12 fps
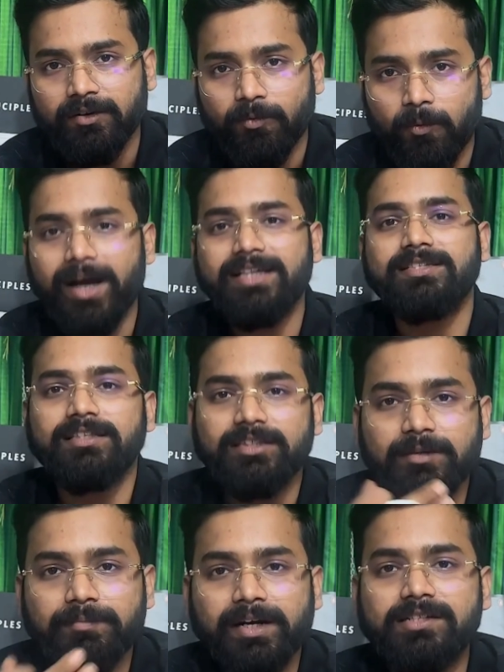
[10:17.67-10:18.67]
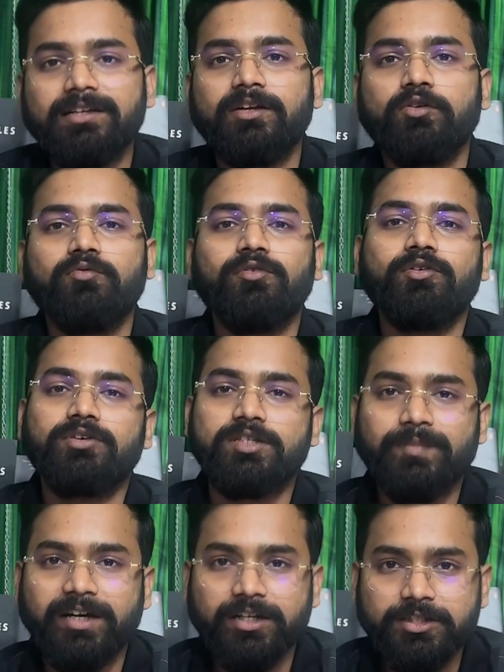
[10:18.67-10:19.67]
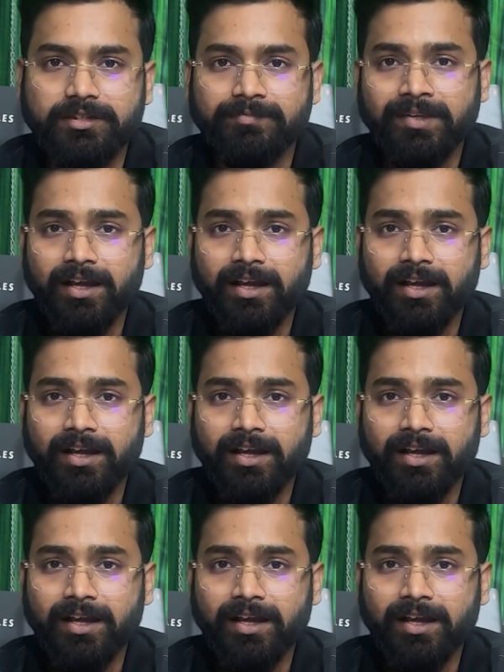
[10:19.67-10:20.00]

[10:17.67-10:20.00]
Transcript: why C3 plants undergo photorespiration.